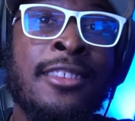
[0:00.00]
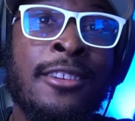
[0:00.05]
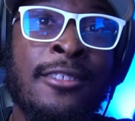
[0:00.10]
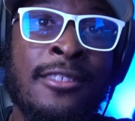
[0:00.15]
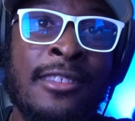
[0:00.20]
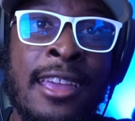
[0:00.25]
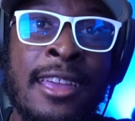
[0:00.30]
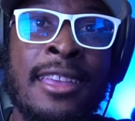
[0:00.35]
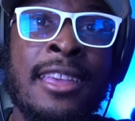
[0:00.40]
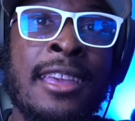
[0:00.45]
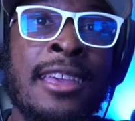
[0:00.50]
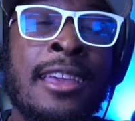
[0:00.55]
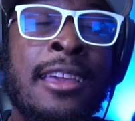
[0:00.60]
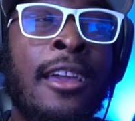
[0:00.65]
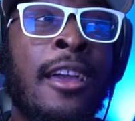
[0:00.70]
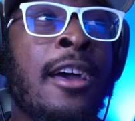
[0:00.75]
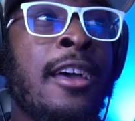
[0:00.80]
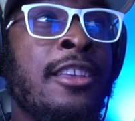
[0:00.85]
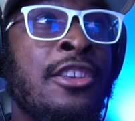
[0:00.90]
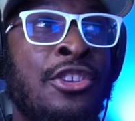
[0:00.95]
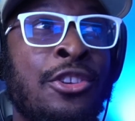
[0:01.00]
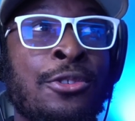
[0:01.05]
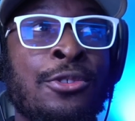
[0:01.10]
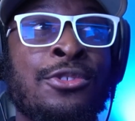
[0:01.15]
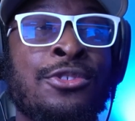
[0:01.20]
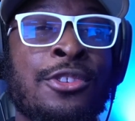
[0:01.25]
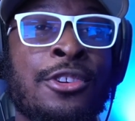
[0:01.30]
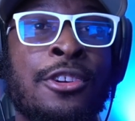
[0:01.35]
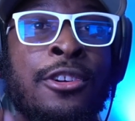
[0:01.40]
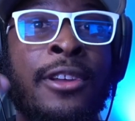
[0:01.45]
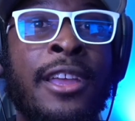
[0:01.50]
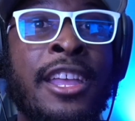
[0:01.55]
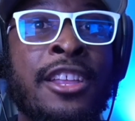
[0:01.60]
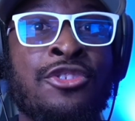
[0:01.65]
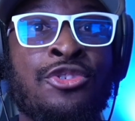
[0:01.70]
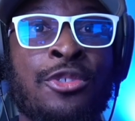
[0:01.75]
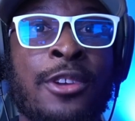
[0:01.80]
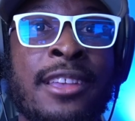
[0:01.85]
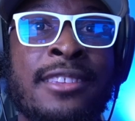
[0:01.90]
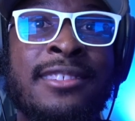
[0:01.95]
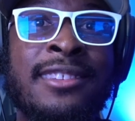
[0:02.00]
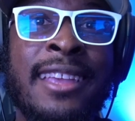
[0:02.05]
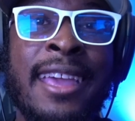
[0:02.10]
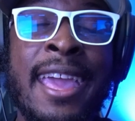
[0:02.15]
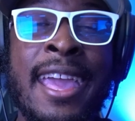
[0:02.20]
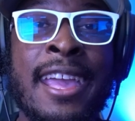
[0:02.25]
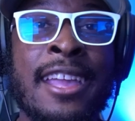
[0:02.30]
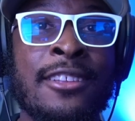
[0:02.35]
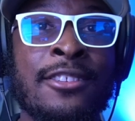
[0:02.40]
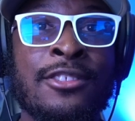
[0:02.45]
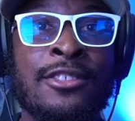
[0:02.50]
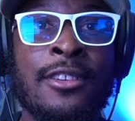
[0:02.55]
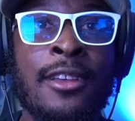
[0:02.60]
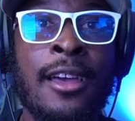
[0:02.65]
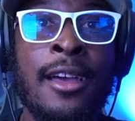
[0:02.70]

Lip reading: they're taking a user interest gauge.